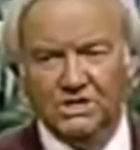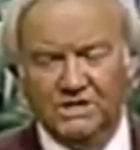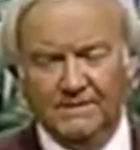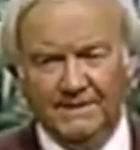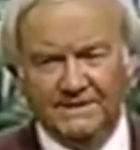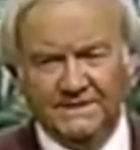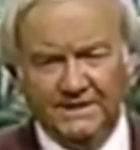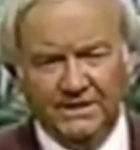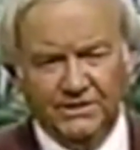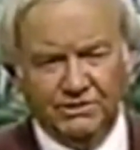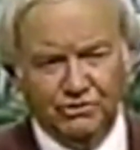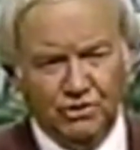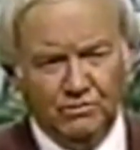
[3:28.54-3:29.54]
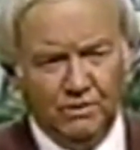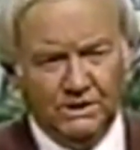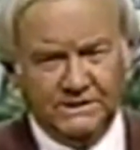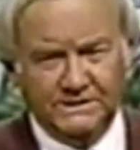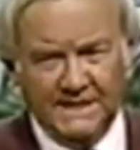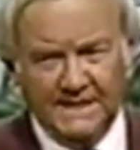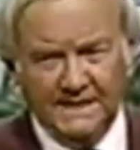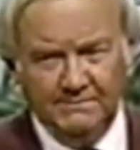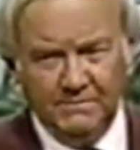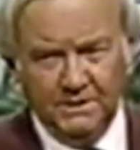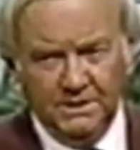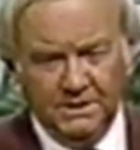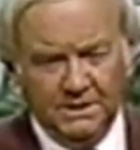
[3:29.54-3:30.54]
Come in and sat in his room one time
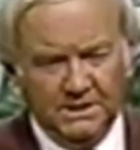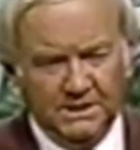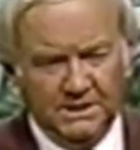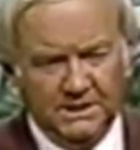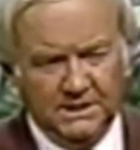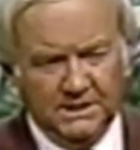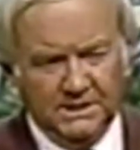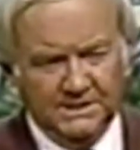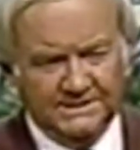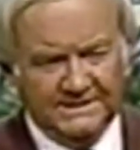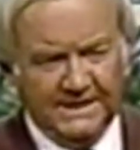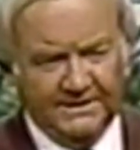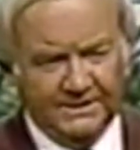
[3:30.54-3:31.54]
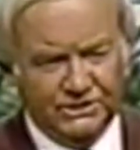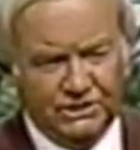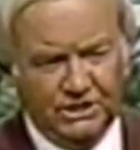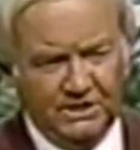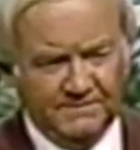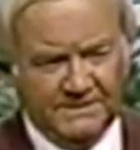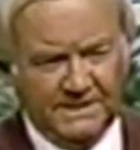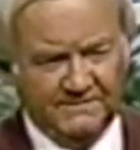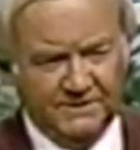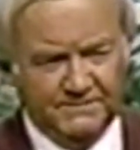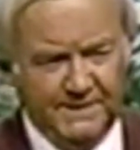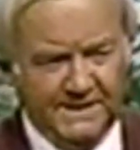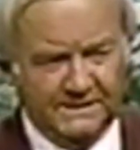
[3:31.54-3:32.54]
and sat on the chair beside of
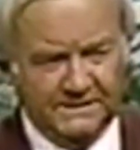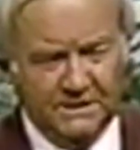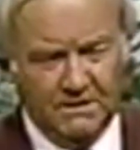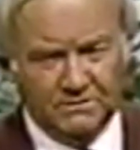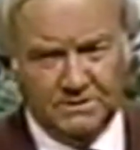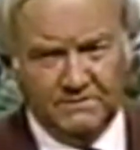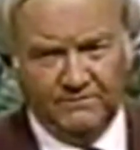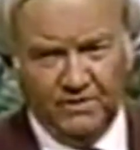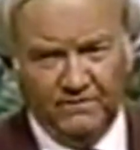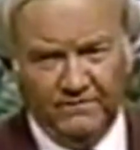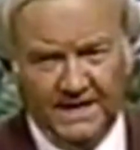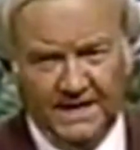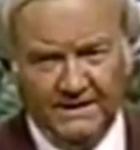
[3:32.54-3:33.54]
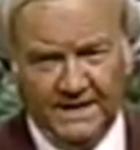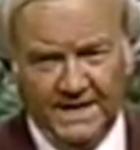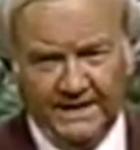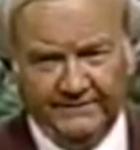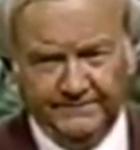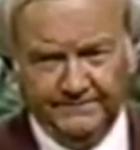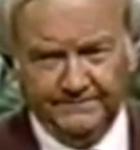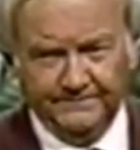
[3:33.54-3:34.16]
his bed and talked to him for over an hour and a half.